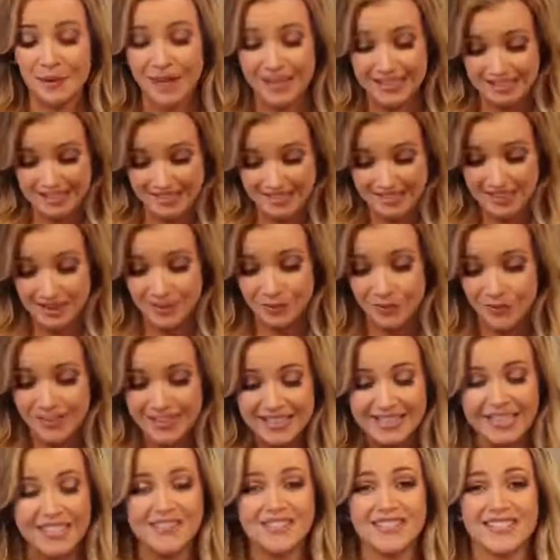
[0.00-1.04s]
But we're
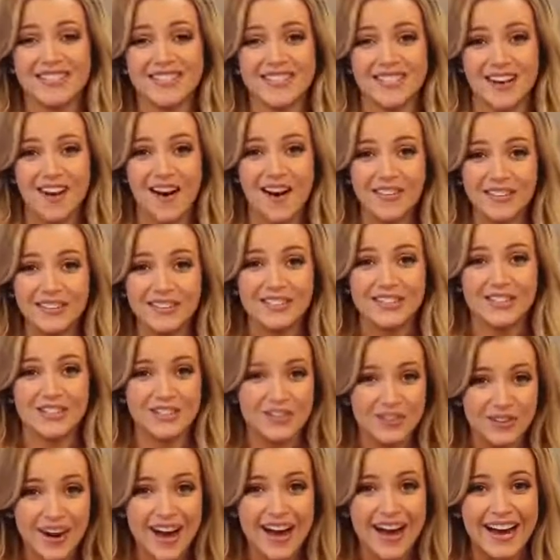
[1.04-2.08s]
gonna give this the college
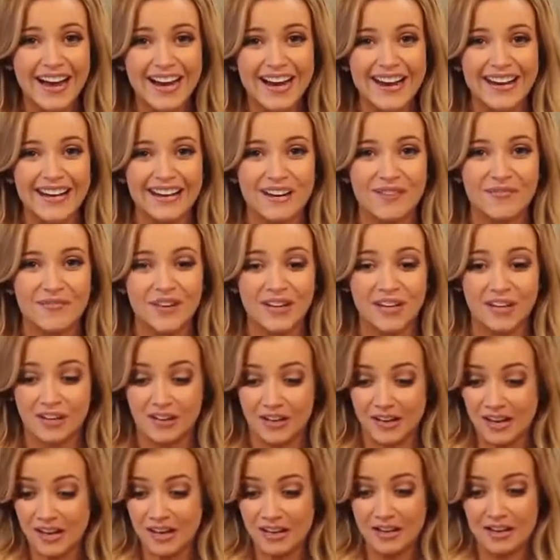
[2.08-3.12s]
try, and I
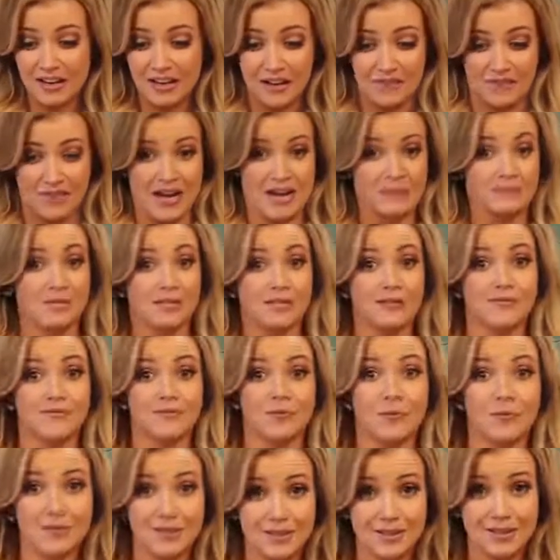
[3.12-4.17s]
figured if I'm getting
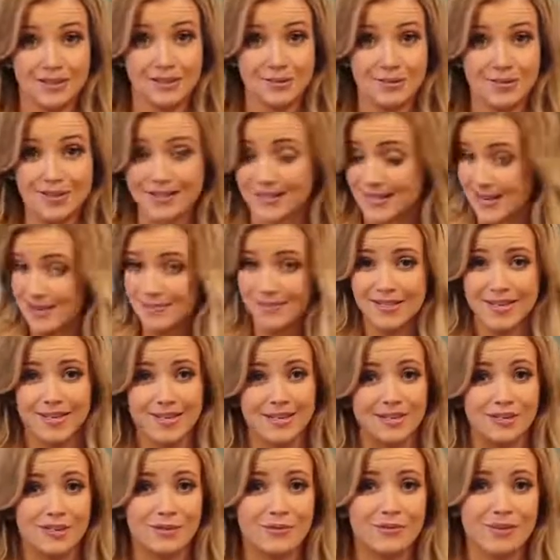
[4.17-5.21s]
forced to do this, I'm
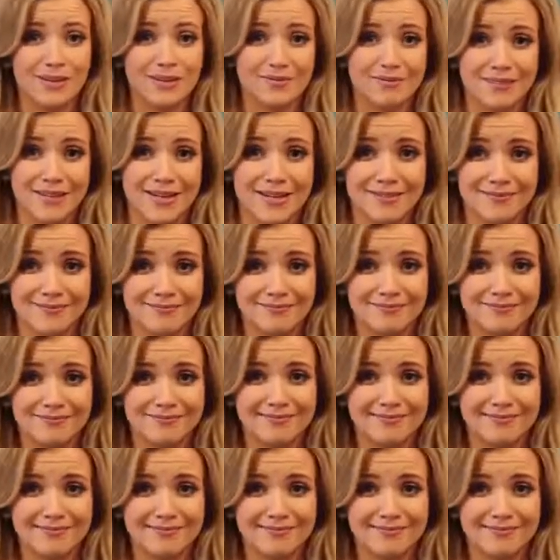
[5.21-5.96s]
taking you with me.